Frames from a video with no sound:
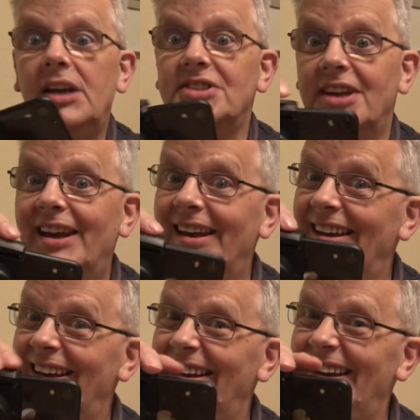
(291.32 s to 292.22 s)
he's there.
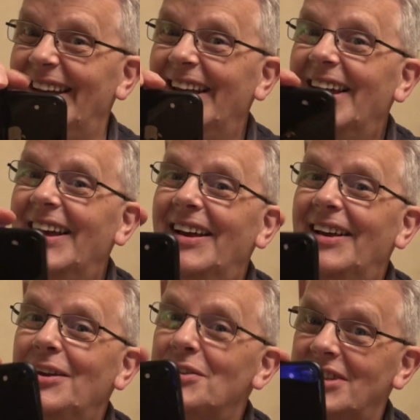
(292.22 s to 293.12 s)

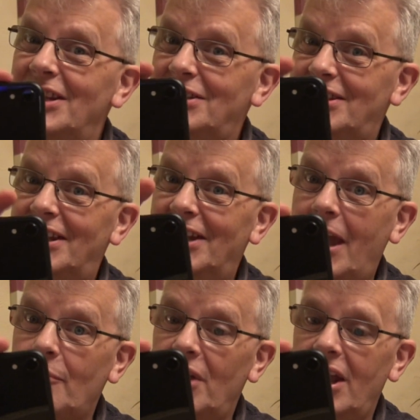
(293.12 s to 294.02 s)
Using this
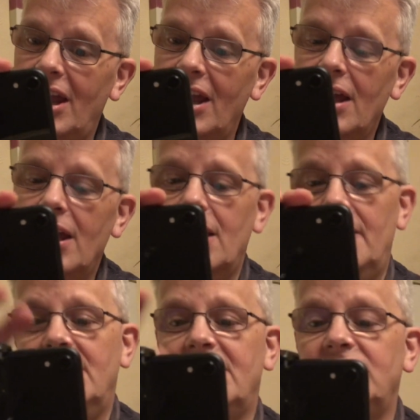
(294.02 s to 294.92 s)
camera here.
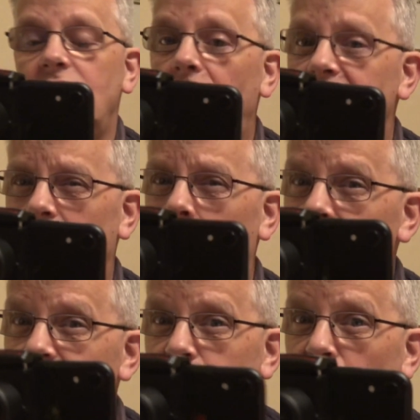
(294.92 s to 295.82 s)
It's actually got its own
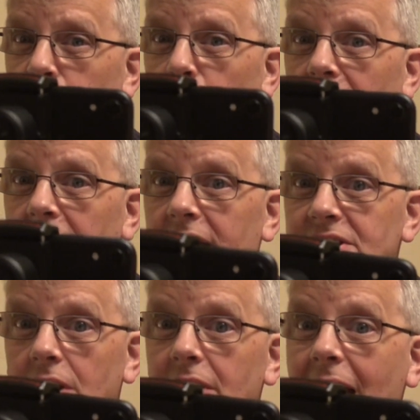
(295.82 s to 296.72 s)
software, its
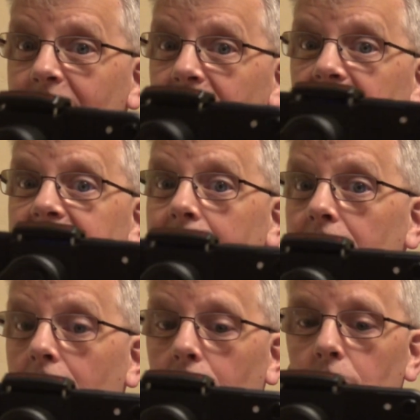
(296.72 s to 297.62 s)
own app that you
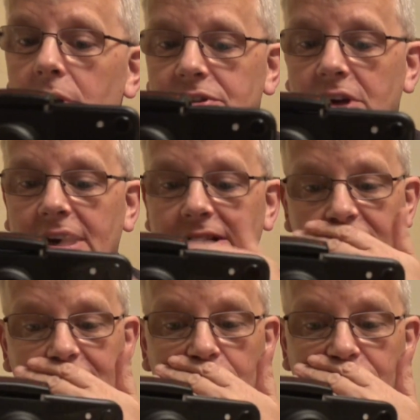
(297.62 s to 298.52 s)
download, so you can
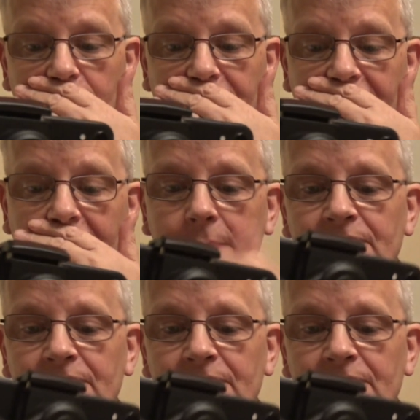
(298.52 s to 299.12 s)
actually use it with that.